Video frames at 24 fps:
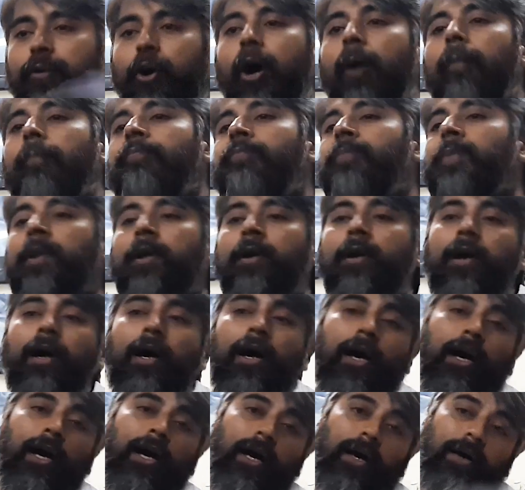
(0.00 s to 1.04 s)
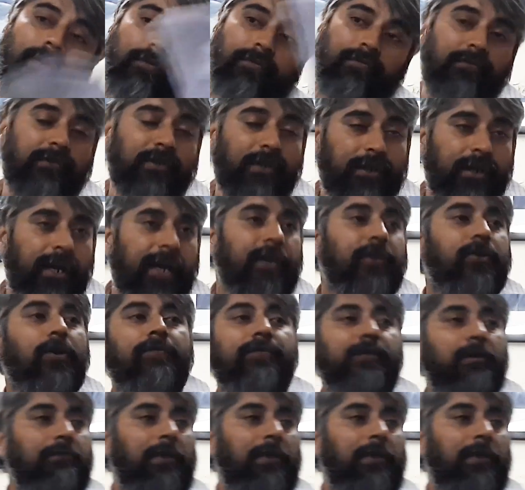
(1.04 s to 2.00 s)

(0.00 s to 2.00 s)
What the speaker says: from the days of the